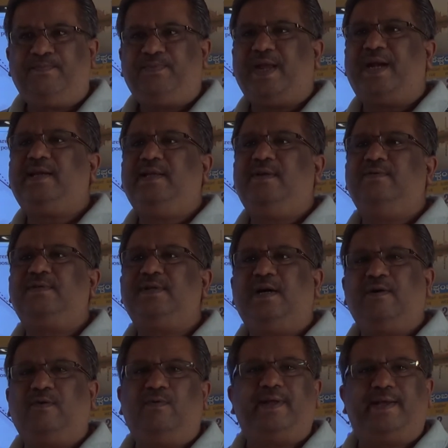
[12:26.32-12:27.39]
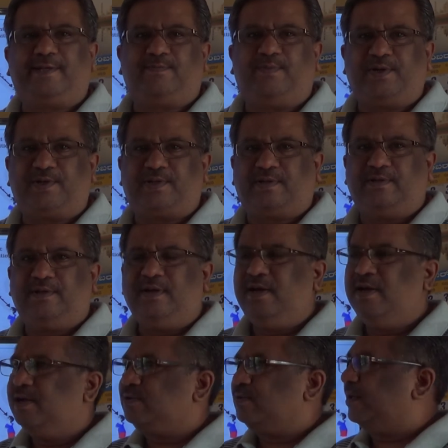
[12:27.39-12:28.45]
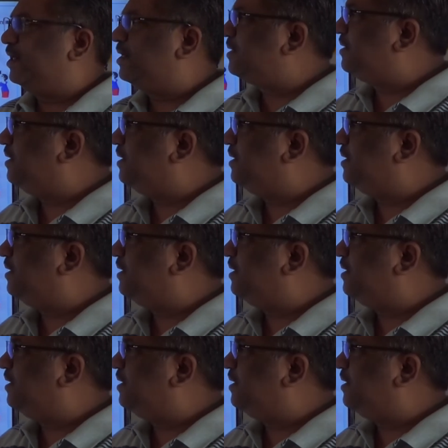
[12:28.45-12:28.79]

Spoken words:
That gives a good explanation. So let us